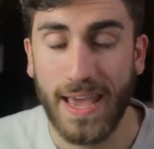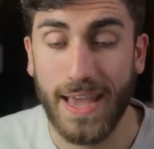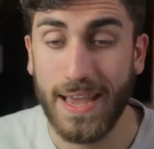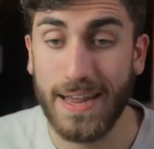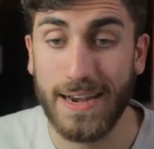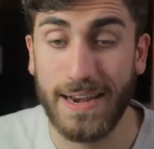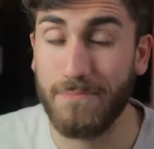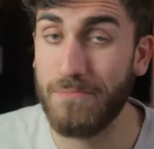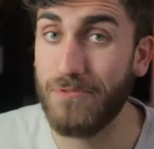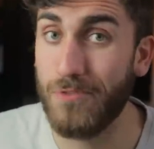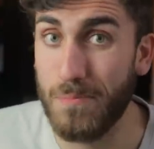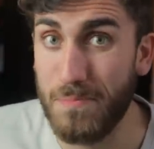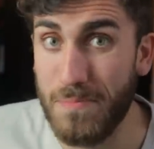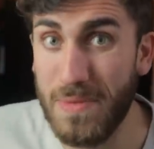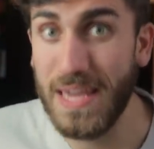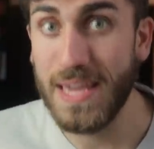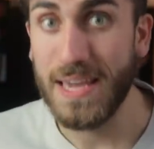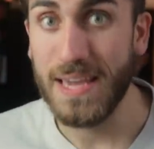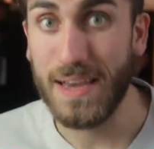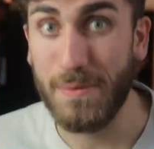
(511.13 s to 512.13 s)
And for
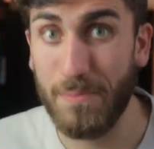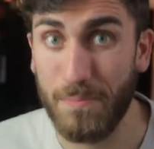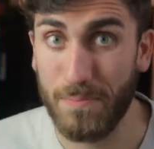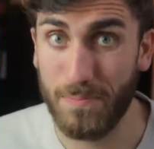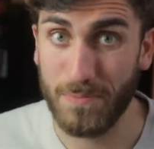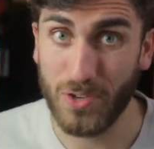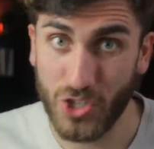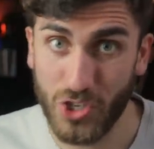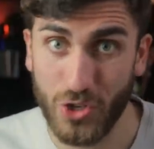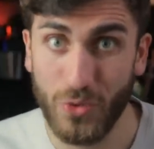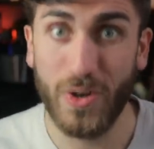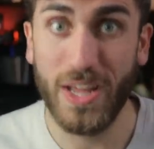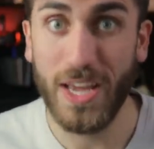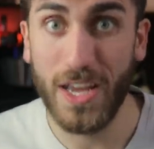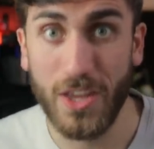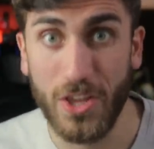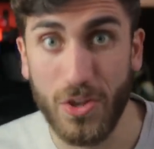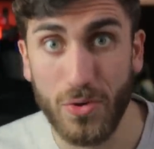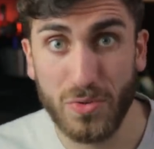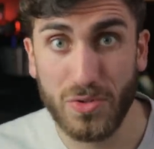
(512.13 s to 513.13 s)
me,
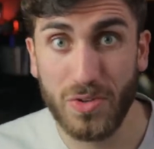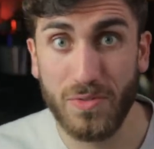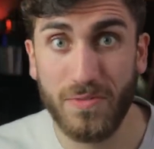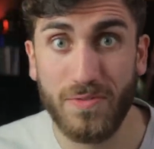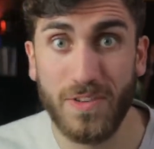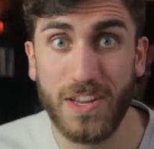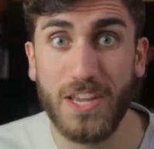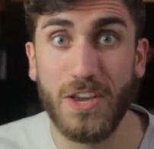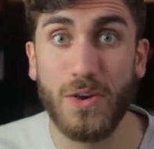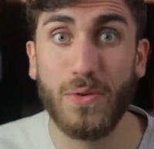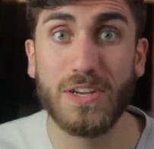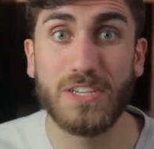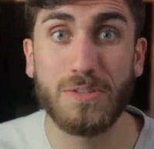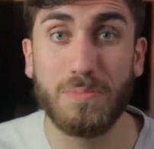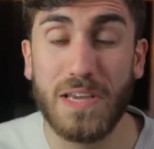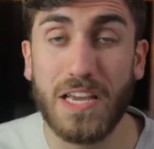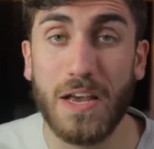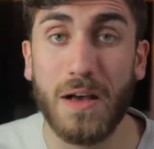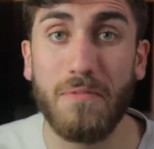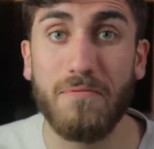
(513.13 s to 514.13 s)
shooting a YouTube video
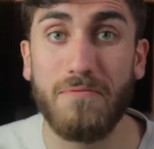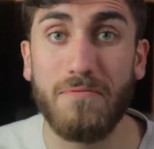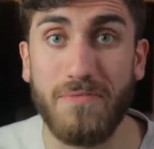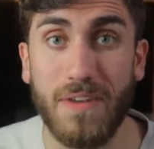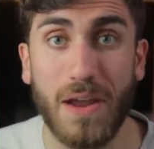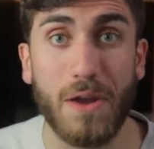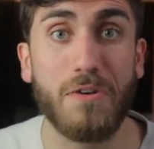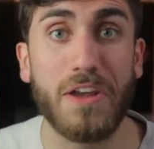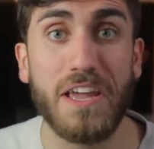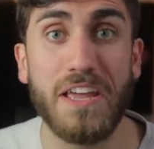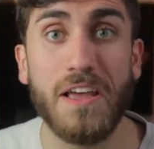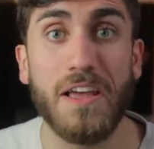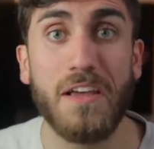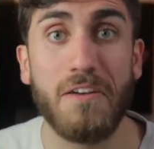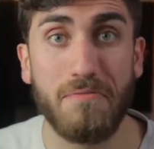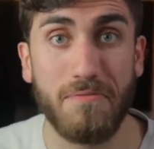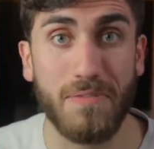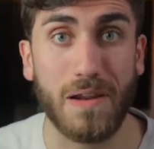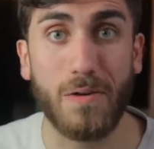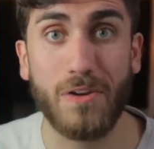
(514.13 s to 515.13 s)
has become very,
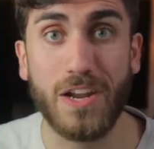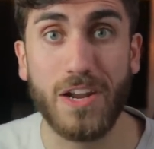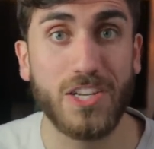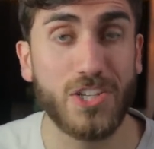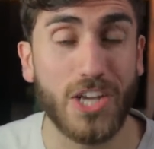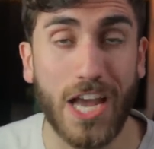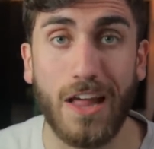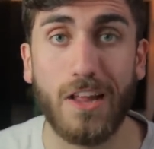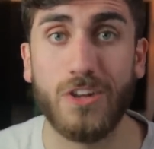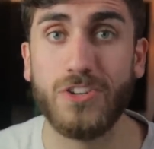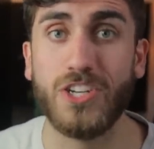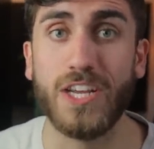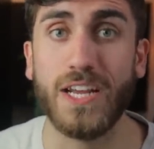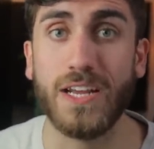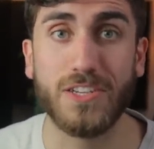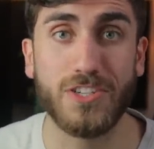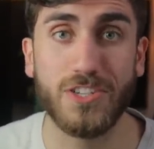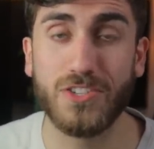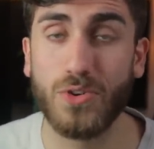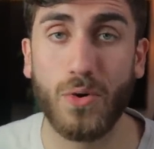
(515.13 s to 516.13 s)
very
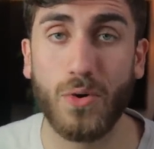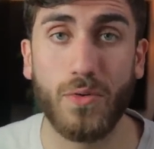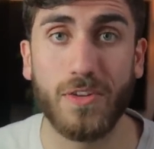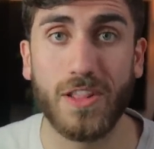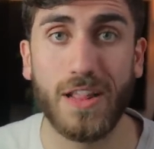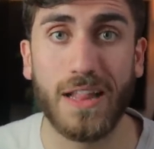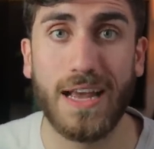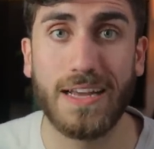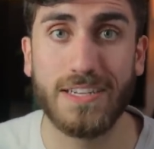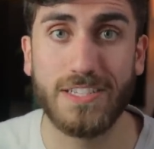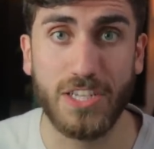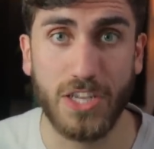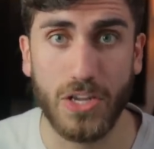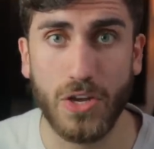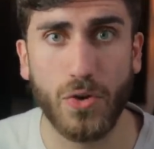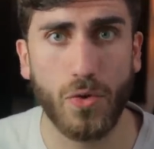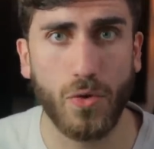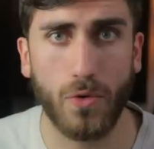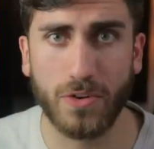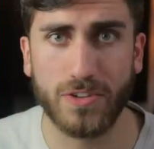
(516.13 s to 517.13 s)
challenging. Just over the last
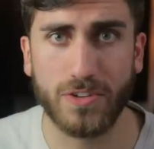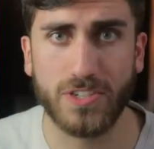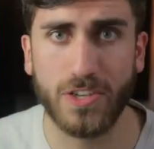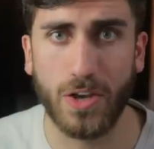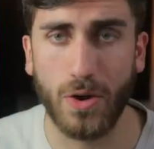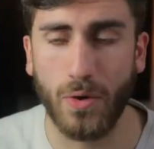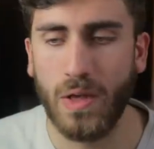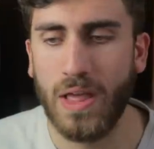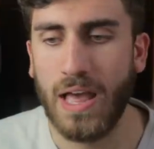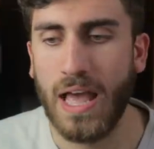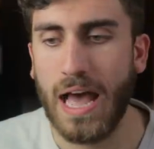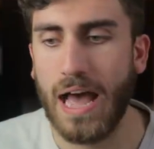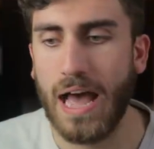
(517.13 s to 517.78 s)
year or so,